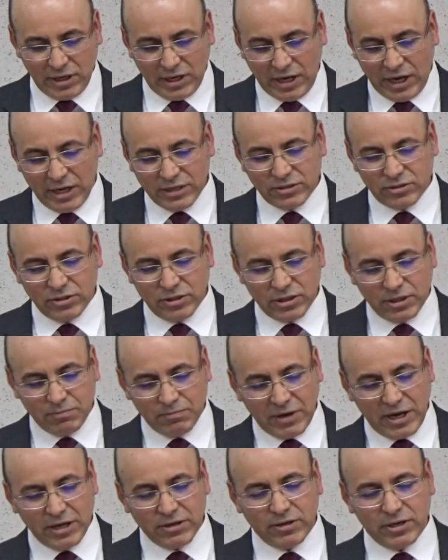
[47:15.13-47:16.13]
ask you and
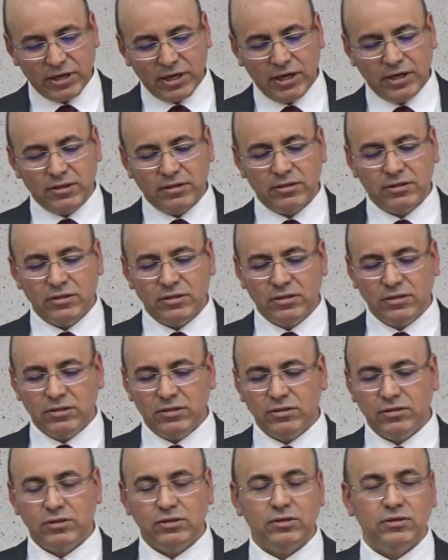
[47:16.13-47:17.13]
invite you again
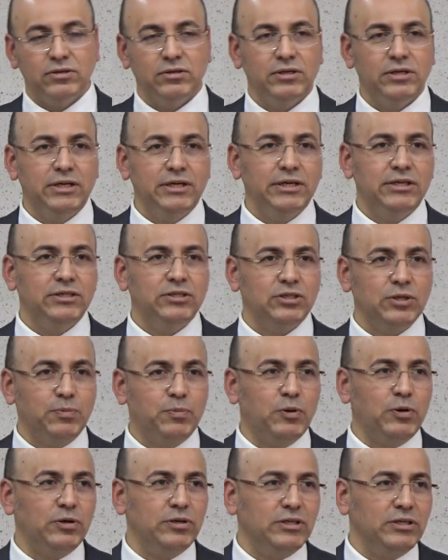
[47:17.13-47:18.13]
to
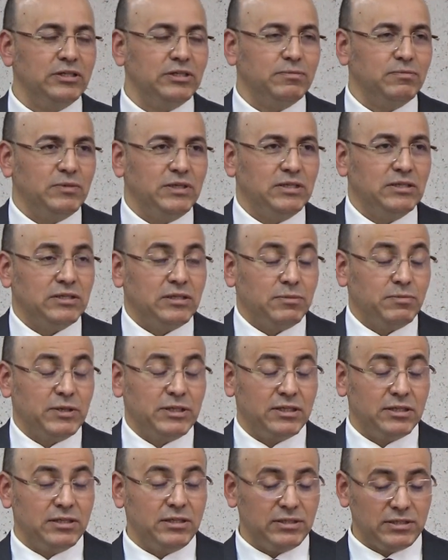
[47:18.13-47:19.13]
support this ministry,
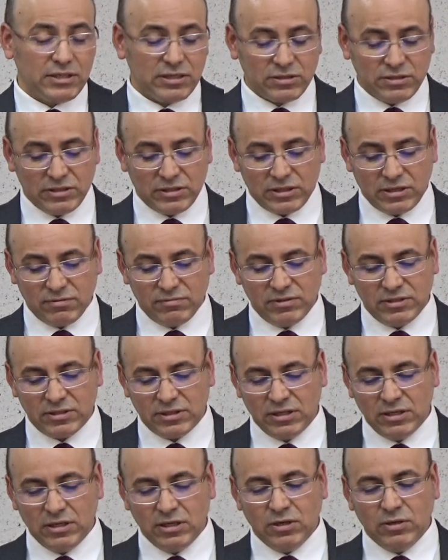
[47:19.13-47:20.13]
especially this second service,
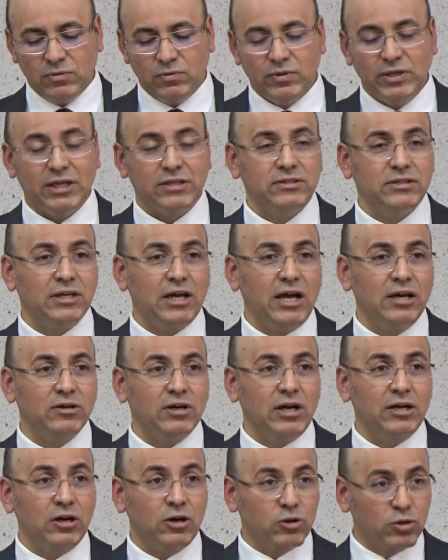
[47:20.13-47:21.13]
with a time
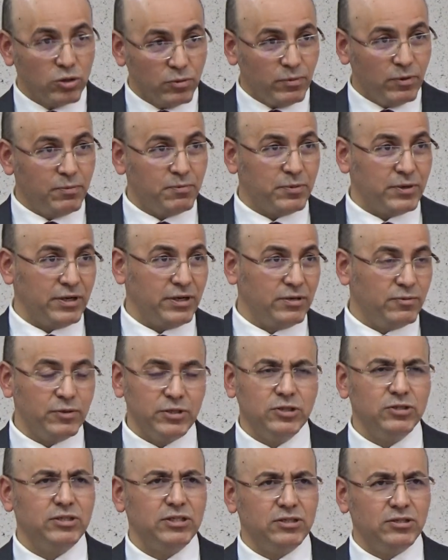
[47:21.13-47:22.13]
and a group of prayer. We
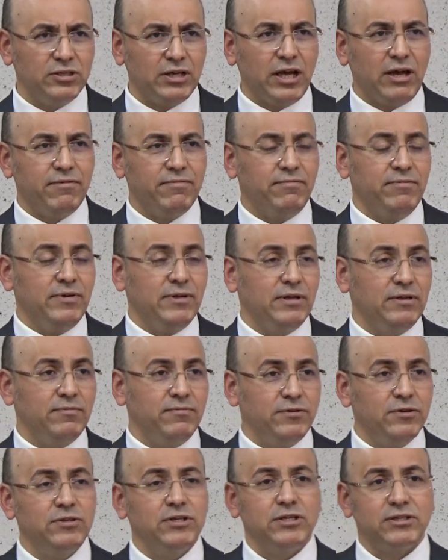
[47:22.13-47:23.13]
used to have a
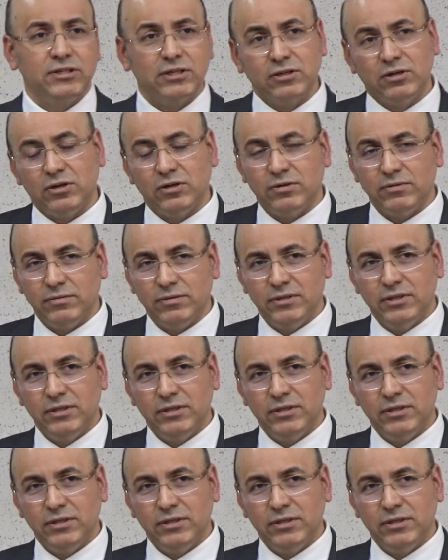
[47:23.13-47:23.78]
few years ago